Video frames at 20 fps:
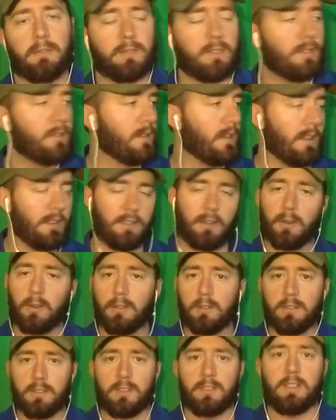Dude, I
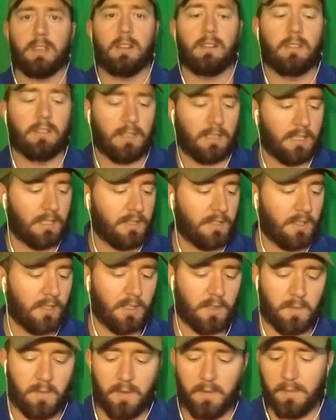totally just sounded like a
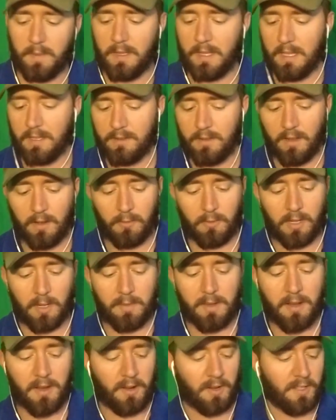salesman, but that's not what I'm
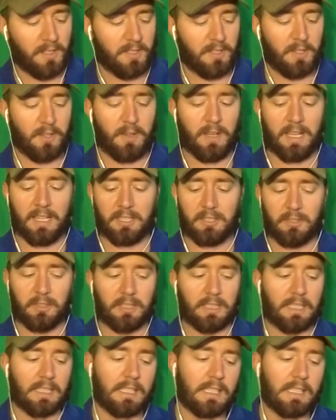here to do, actually.